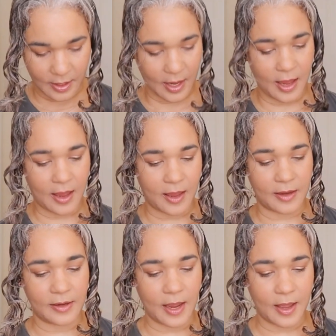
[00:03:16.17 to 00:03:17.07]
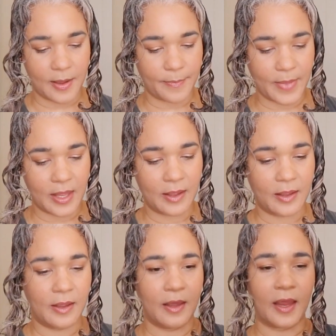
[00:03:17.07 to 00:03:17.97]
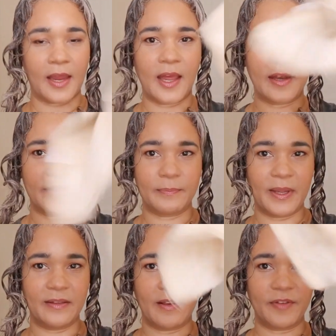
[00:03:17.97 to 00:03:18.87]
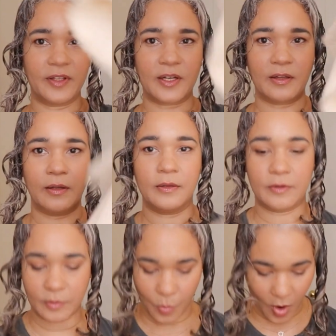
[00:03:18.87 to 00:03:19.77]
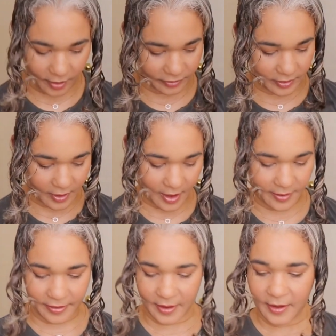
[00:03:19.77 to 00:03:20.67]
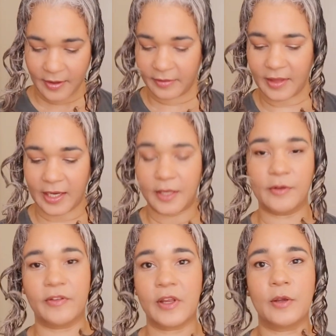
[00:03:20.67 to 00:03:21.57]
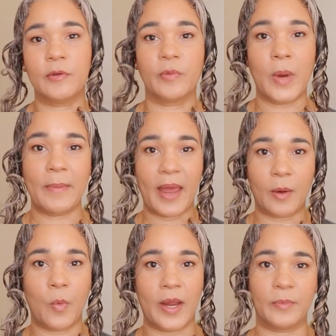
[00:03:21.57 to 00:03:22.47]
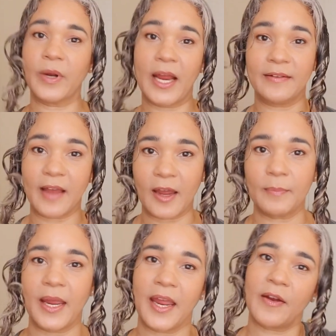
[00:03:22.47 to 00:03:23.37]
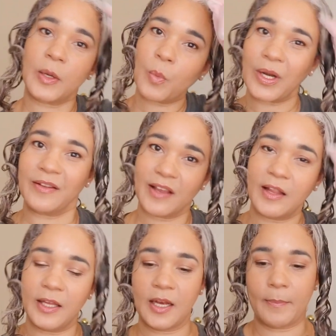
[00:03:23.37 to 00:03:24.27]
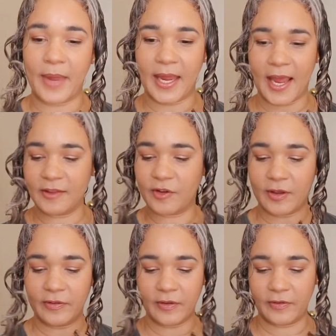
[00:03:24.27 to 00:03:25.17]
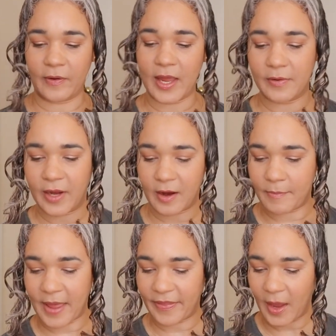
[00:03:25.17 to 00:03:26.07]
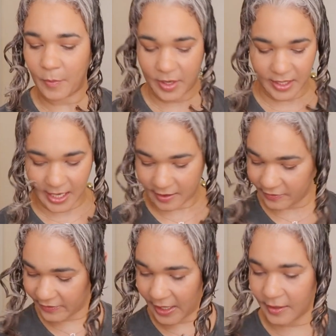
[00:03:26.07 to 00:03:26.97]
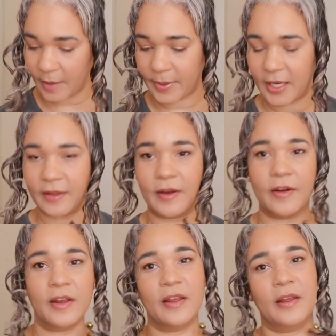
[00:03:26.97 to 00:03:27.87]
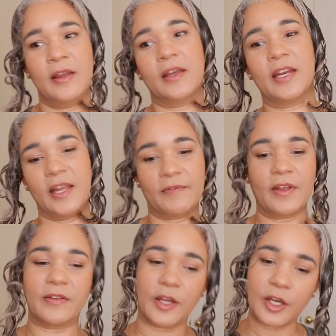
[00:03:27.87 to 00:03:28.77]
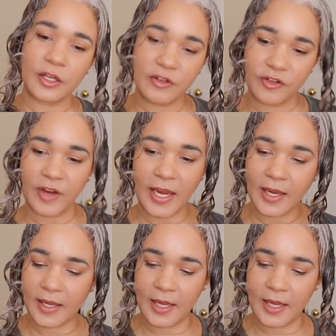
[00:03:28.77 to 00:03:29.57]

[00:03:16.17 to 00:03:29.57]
and I got myself a little washcloth that I used to use way back when I dyed my hair and wanted to clean up my edges, so I don't care about that one getting stained up either. Gonna give this a good shake.